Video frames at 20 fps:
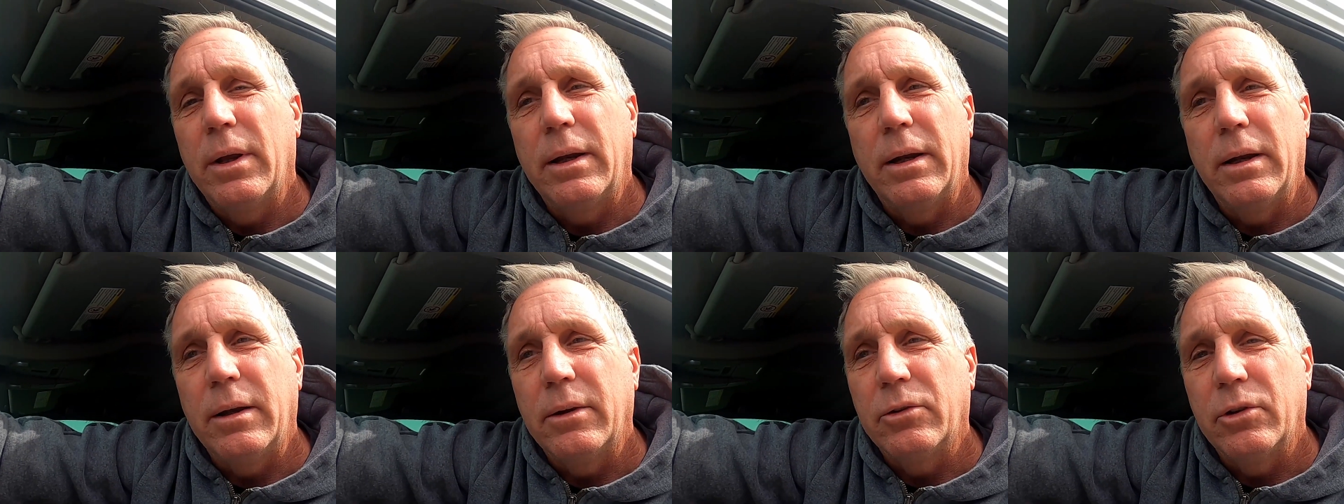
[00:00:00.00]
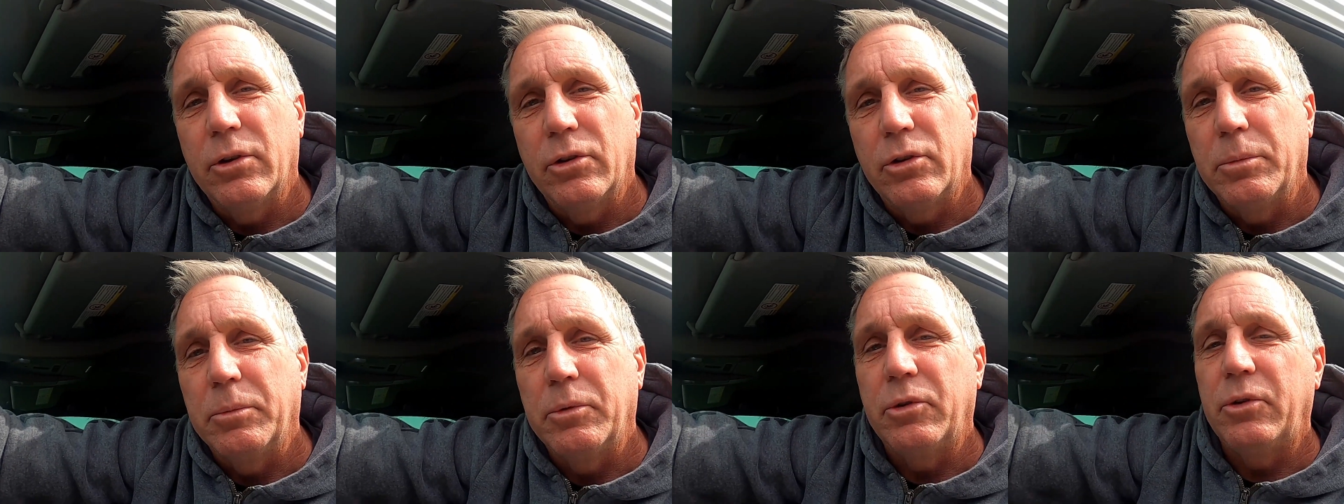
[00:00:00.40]
and then the
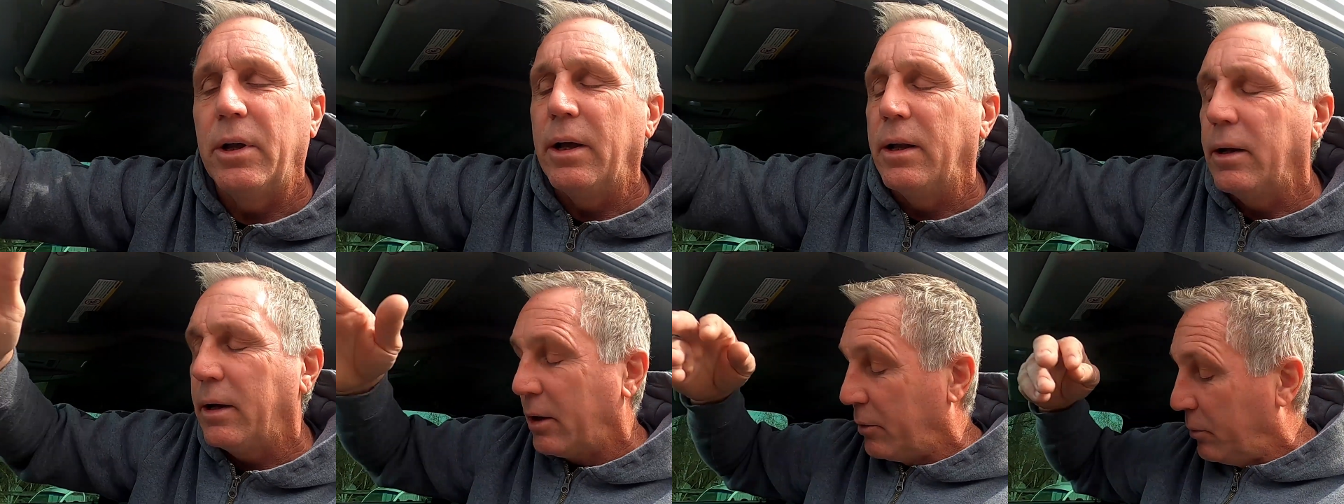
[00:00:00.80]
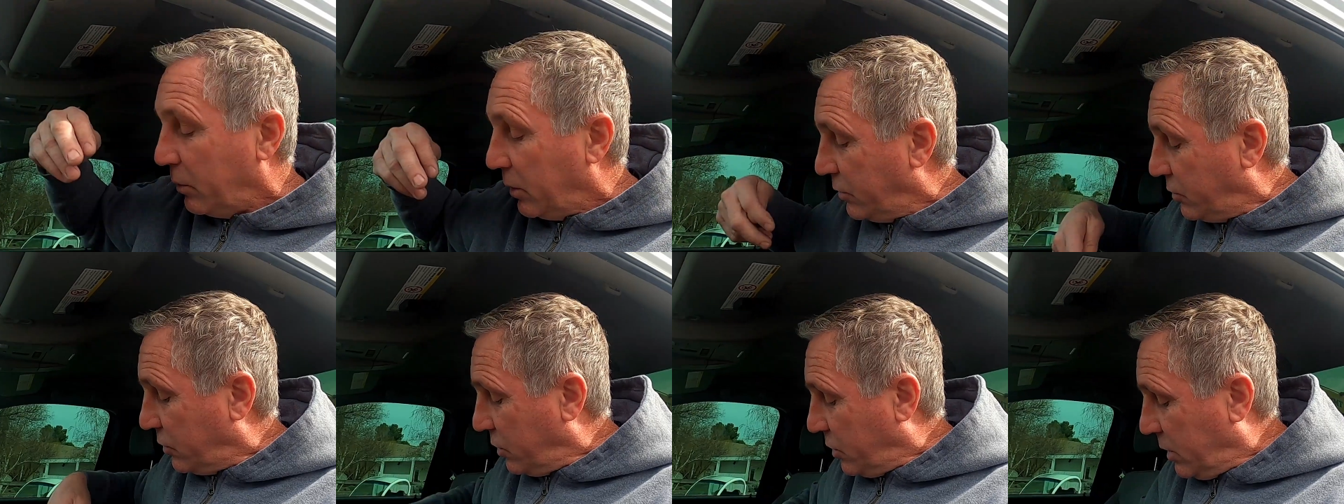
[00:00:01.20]
system's done and it
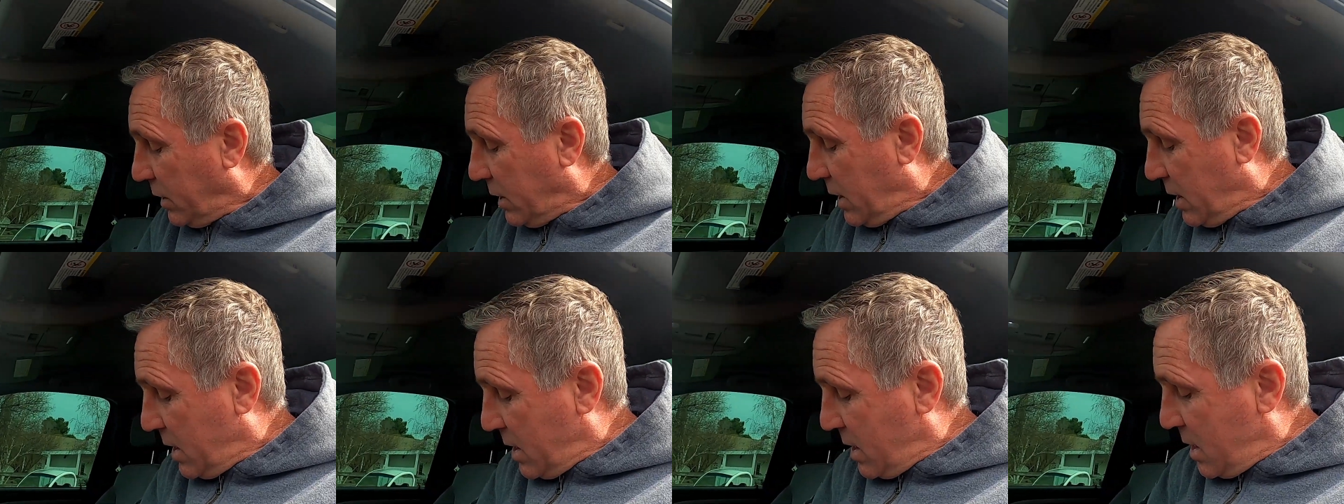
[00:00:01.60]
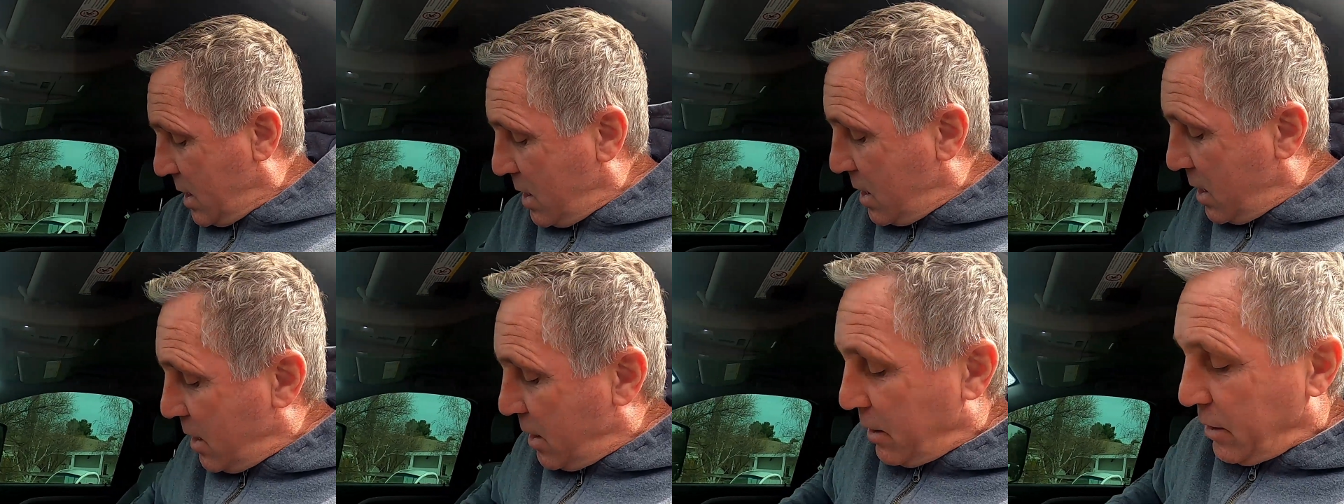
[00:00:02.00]
runs good.
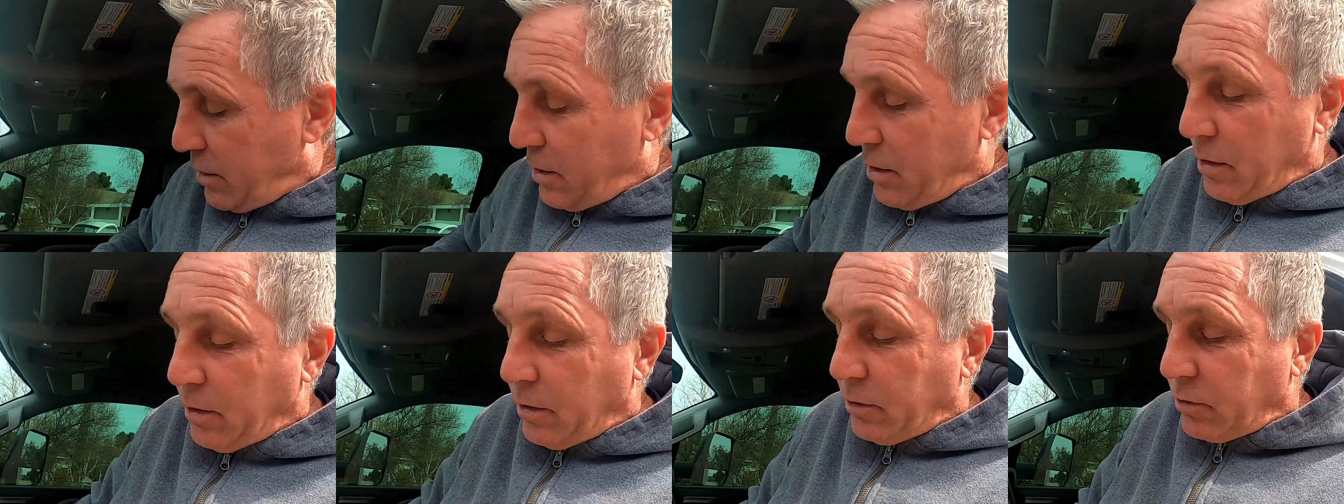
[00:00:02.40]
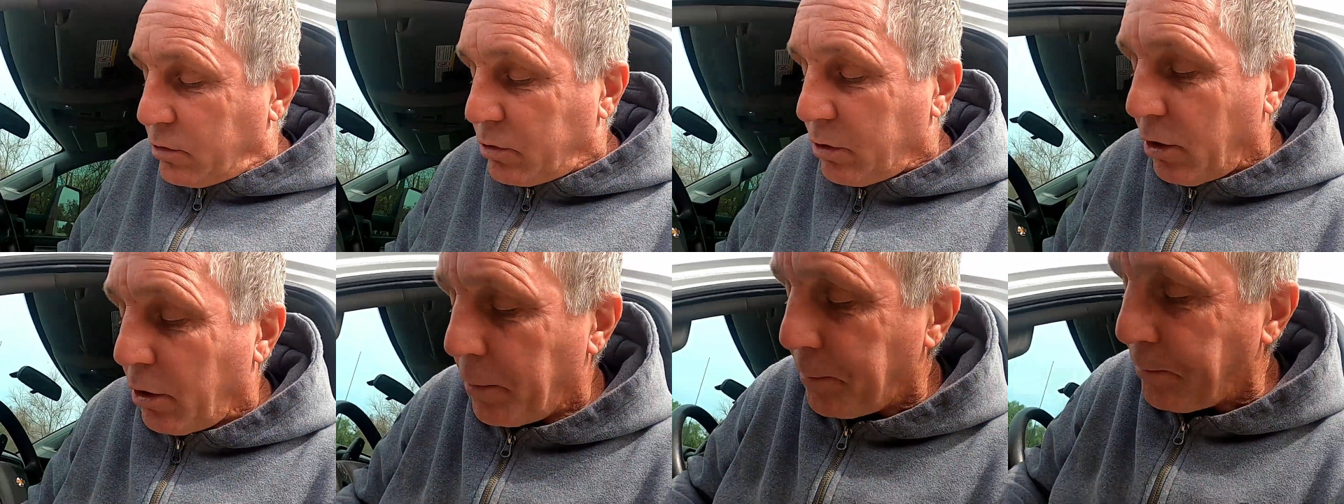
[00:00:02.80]

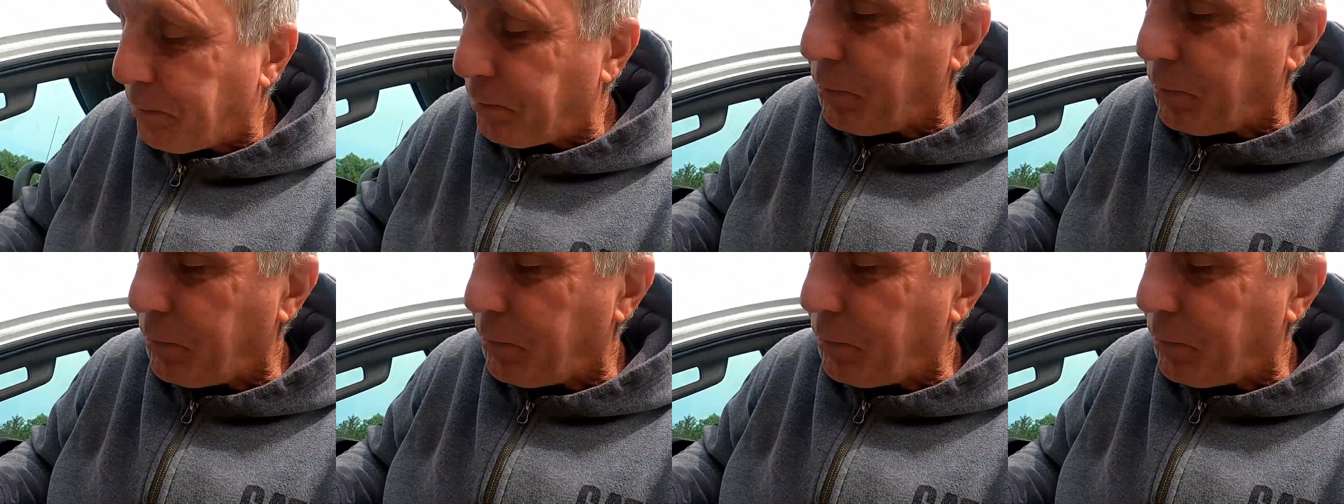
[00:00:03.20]
So